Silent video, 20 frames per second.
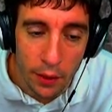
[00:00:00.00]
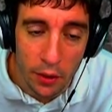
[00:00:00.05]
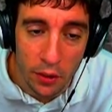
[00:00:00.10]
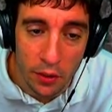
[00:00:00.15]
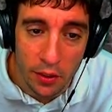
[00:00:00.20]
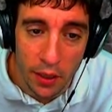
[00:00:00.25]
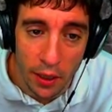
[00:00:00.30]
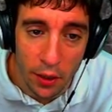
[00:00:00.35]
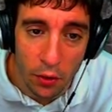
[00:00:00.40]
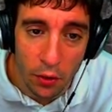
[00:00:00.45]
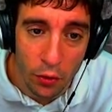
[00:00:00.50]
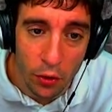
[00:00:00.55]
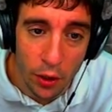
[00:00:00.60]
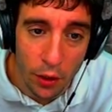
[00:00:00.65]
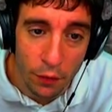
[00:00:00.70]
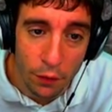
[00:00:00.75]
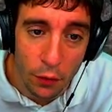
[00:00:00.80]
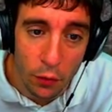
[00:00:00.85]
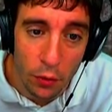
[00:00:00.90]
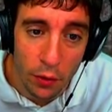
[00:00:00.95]
He could take on
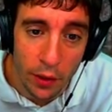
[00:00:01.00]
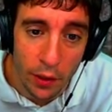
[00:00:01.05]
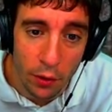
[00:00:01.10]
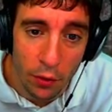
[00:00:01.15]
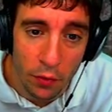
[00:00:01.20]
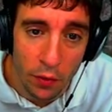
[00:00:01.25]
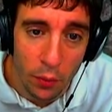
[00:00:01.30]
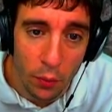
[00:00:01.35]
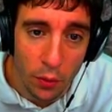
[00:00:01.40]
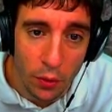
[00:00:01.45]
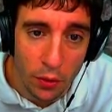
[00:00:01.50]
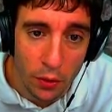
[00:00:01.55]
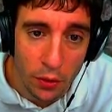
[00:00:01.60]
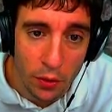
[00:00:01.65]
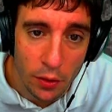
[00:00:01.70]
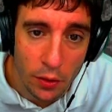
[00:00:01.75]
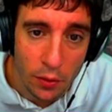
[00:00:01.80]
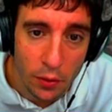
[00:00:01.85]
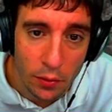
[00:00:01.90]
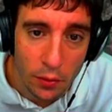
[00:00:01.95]
d4 here if he
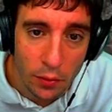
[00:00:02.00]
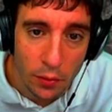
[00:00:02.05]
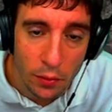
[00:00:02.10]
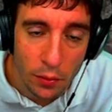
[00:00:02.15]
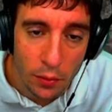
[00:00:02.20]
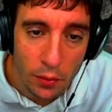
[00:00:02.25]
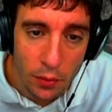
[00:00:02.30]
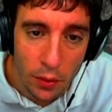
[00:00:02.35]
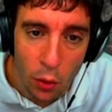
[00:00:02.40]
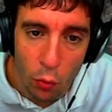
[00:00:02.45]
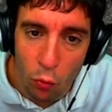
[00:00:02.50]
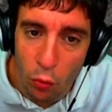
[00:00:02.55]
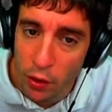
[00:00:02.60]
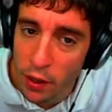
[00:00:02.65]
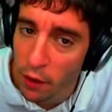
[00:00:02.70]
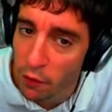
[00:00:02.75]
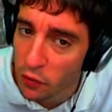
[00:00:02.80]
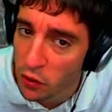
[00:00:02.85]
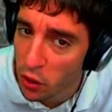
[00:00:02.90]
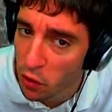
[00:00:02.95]
wants.
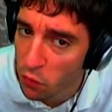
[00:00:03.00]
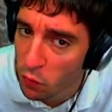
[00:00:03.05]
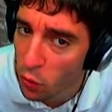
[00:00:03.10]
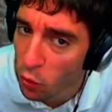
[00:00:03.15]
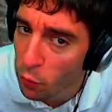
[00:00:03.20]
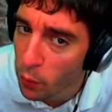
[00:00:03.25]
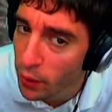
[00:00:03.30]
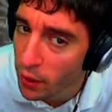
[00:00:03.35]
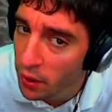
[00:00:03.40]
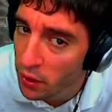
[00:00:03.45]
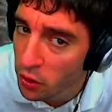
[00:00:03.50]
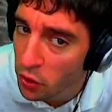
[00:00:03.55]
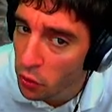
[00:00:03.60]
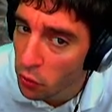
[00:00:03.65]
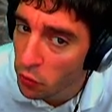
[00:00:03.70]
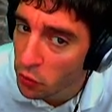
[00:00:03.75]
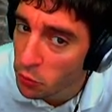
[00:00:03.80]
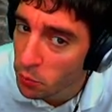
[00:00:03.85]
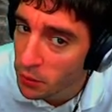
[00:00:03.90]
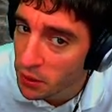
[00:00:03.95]
Rook f7 would have been a
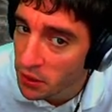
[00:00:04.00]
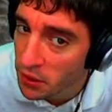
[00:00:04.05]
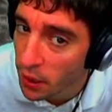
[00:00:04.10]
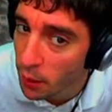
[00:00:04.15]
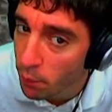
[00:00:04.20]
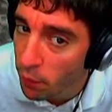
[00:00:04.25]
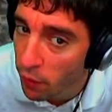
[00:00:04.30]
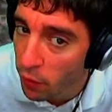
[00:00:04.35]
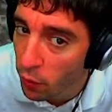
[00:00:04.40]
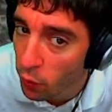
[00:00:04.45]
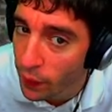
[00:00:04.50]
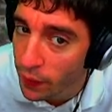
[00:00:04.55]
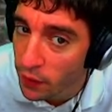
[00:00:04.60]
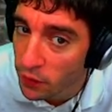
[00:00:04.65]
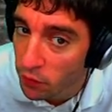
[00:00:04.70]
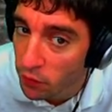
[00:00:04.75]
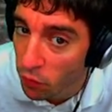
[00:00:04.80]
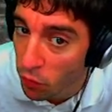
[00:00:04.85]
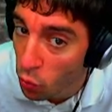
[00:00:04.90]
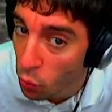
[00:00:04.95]
huge mistake, by the way,
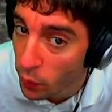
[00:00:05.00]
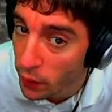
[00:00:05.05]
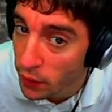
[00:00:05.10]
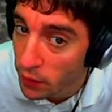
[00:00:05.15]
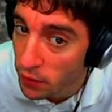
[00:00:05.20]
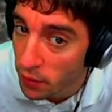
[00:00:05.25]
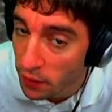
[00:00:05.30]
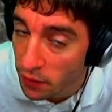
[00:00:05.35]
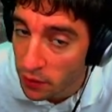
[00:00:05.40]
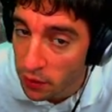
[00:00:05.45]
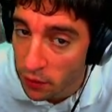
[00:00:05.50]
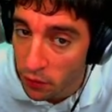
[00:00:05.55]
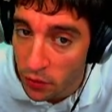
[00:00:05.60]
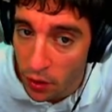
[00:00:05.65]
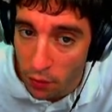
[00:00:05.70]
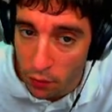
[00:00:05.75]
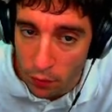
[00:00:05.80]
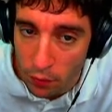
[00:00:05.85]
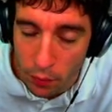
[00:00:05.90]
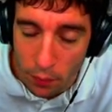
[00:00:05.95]
because queen takes
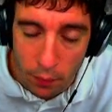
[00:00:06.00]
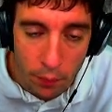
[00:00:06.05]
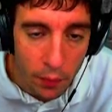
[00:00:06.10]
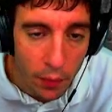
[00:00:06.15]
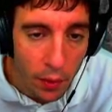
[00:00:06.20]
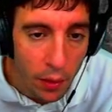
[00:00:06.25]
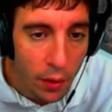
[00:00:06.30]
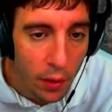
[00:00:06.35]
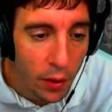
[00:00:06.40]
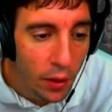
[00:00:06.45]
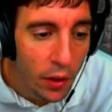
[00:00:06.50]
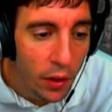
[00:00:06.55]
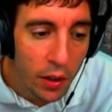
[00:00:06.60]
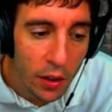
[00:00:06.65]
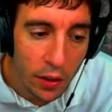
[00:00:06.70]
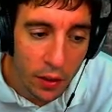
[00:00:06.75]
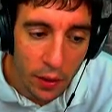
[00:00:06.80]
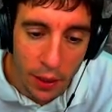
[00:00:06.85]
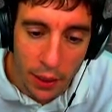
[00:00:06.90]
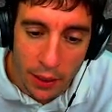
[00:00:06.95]
f7.
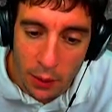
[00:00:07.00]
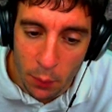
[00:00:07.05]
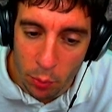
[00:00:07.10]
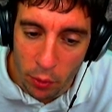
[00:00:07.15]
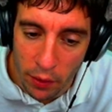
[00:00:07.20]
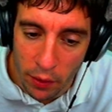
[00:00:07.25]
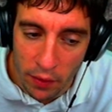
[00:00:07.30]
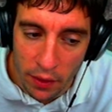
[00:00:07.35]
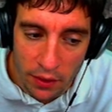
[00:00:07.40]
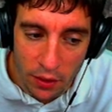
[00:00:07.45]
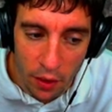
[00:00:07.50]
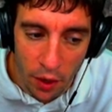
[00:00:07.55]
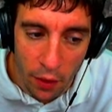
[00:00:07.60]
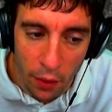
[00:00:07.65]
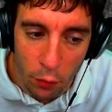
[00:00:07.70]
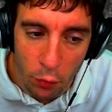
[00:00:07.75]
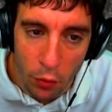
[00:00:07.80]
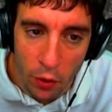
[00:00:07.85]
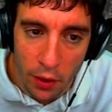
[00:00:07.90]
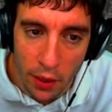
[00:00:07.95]
Need to bring this
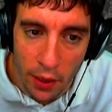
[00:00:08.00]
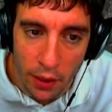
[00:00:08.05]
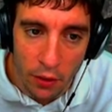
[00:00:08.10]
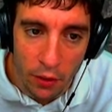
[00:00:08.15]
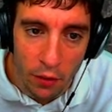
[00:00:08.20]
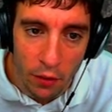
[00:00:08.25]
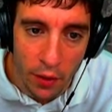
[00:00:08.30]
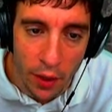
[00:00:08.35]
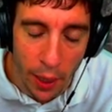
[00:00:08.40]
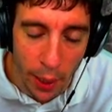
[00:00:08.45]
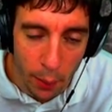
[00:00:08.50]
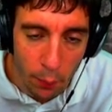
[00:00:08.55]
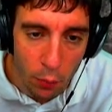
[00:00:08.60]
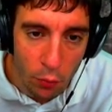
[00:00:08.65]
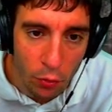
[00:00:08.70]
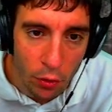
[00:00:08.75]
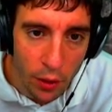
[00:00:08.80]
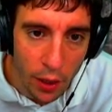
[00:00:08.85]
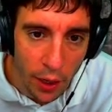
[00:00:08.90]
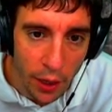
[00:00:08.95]
other rook into the
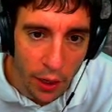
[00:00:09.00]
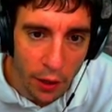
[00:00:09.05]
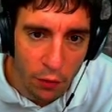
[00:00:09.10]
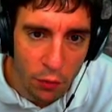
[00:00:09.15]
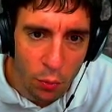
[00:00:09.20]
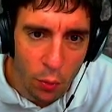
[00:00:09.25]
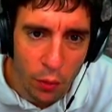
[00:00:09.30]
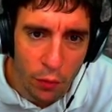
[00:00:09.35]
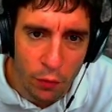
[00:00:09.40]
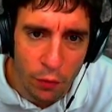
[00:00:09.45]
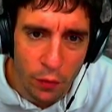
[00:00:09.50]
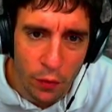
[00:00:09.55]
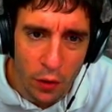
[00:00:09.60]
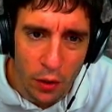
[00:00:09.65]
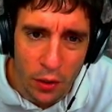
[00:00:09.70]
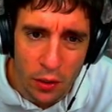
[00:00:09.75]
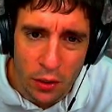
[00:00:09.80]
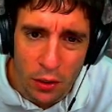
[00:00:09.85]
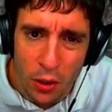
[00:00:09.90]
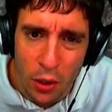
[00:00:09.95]
game. Rook af1
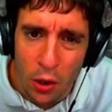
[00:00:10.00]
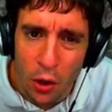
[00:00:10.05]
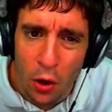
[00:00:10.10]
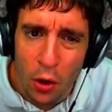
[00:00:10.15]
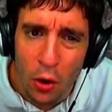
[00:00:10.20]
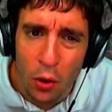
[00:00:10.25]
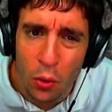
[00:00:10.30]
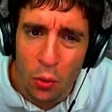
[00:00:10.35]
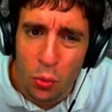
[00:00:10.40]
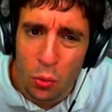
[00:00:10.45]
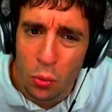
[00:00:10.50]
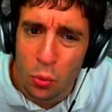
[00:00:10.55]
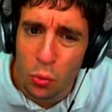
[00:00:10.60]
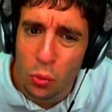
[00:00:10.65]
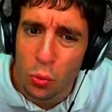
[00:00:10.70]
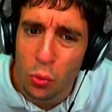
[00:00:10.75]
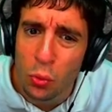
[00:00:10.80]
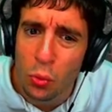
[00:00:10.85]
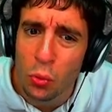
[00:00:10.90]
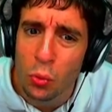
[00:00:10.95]
first.
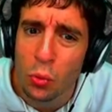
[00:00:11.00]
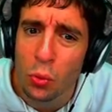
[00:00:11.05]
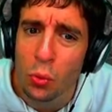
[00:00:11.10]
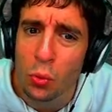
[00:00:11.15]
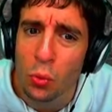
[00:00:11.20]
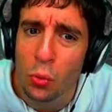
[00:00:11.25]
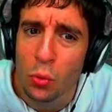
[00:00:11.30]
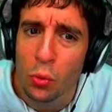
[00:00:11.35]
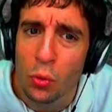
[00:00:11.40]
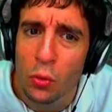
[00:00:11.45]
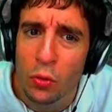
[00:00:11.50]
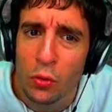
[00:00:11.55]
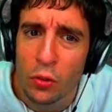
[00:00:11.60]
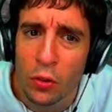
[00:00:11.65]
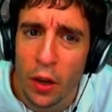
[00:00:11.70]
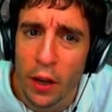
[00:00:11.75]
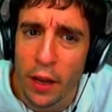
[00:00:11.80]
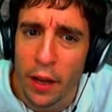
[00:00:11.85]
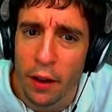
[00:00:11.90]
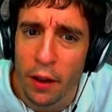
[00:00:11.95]
Ooh,
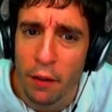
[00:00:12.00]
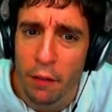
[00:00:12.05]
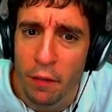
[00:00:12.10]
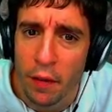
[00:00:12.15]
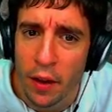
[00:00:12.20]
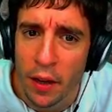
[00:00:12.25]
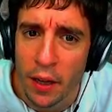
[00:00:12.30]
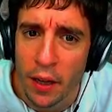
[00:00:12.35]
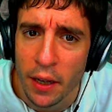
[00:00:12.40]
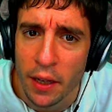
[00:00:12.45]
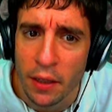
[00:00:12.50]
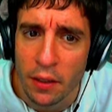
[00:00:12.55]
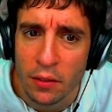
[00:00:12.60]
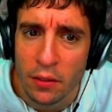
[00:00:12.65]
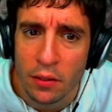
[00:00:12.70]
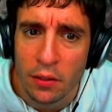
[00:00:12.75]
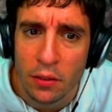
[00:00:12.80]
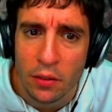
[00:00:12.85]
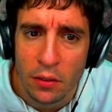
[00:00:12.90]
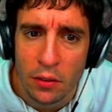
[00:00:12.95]
knight
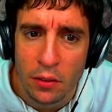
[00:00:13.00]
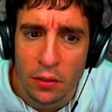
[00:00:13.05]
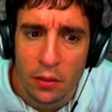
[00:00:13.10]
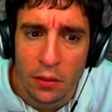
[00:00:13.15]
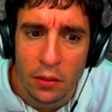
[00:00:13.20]
f8.